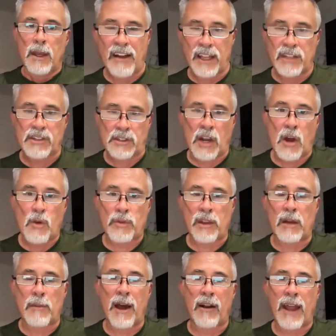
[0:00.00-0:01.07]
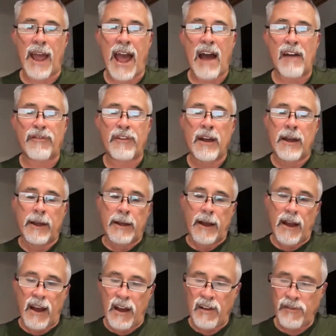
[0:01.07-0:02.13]
It's known that about half
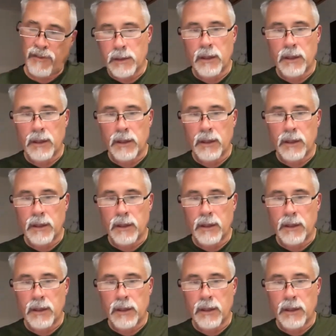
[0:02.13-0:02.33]
of